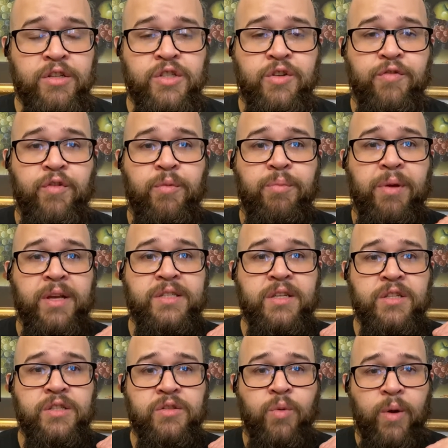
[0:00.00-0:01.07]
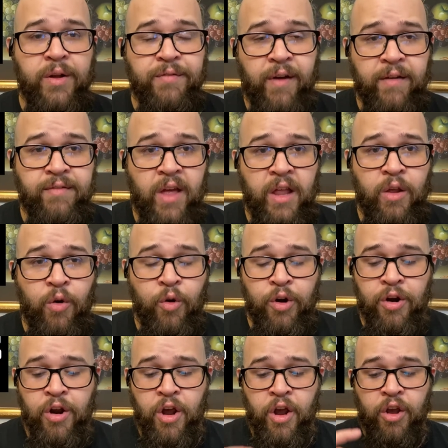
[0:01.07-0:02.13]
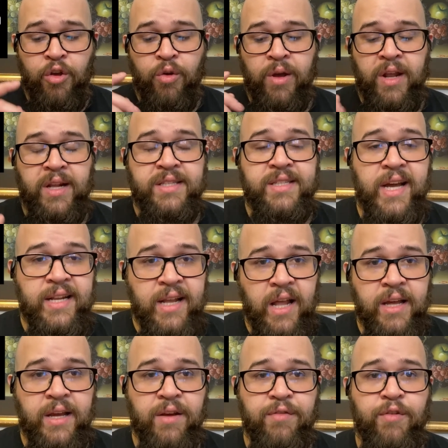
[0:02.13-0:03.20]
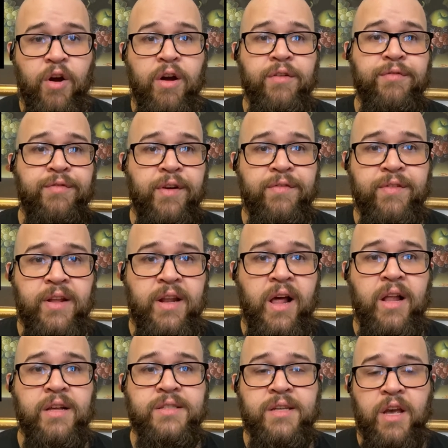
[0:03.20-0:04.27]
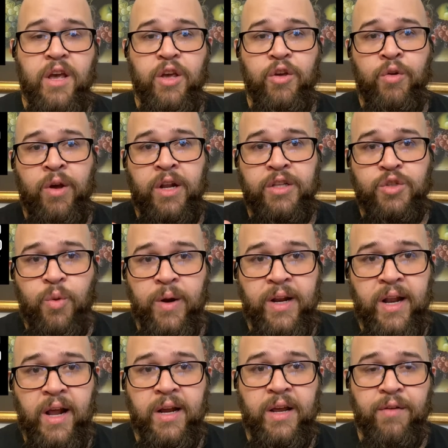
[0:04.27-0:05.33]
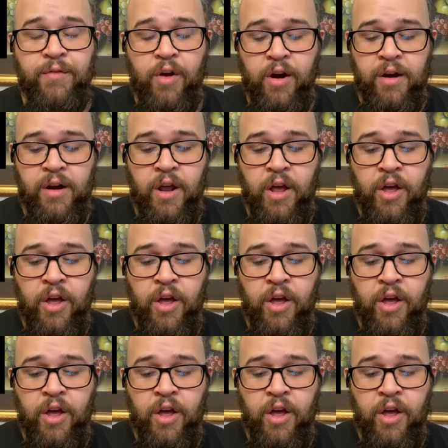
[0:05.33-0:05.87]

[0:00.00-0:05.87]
So if you place a $25 order, you get a $10 gift card. $50, you get a $20 gift card.